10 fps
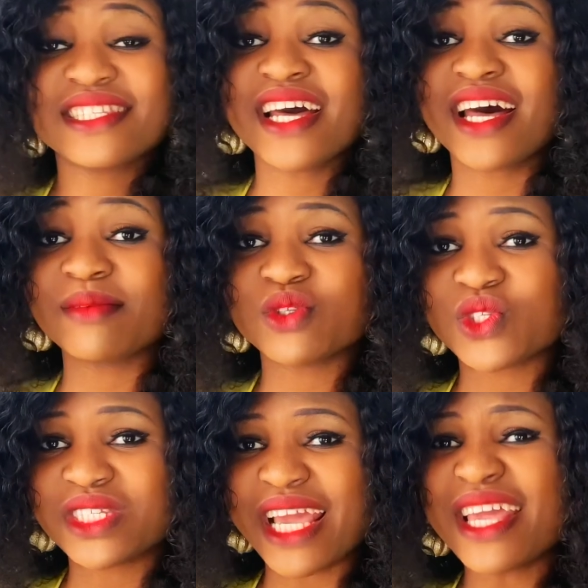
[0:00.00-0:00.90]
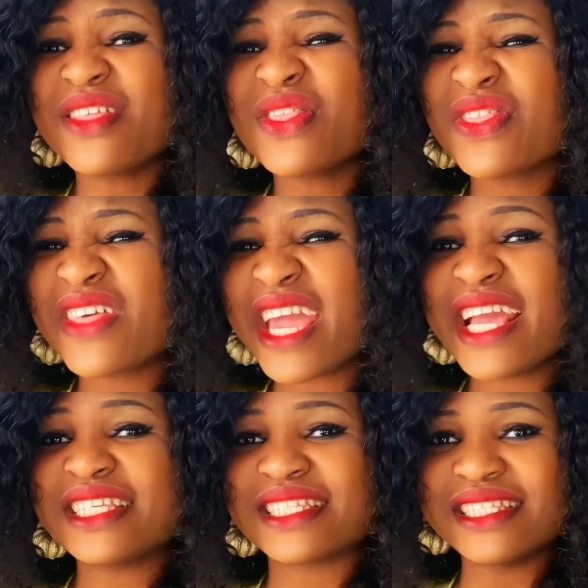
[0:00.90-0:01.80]
time to say
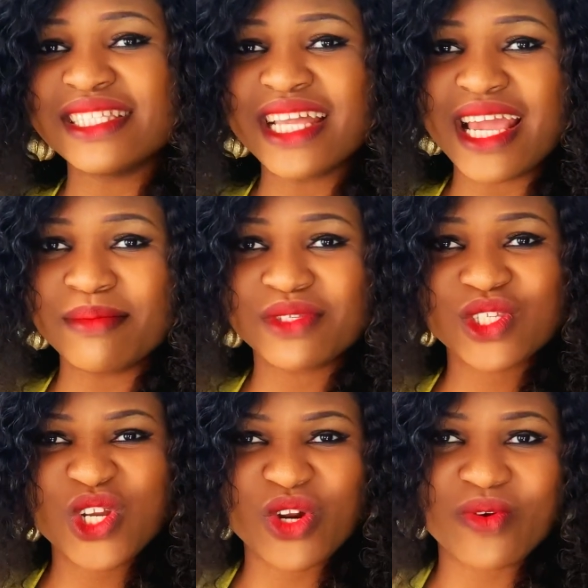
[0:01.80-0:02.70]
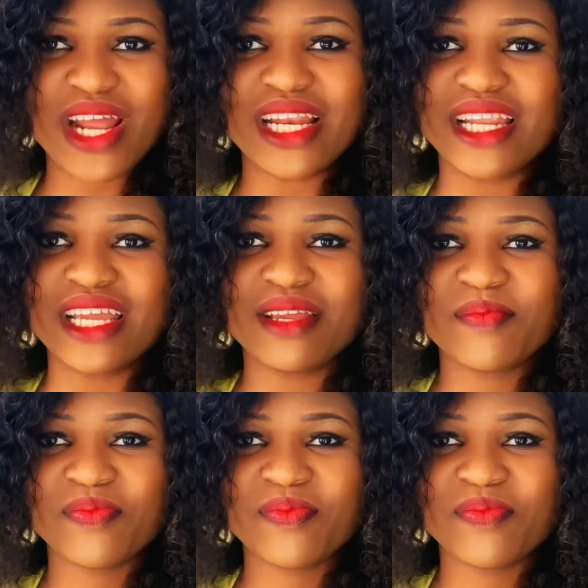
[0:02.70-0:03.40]
these names correctly.